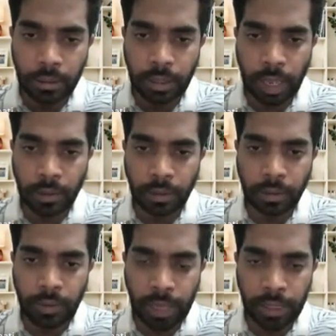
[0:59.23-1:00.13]

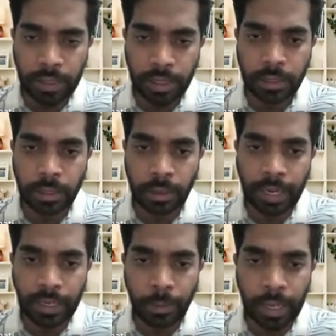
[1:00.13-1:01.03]
viruses
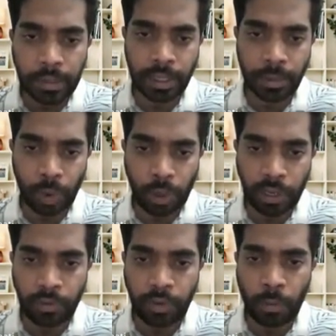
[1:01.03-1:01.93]
get a mixing bowl
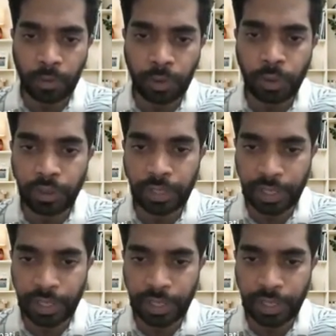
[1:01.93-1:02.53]
in form of two different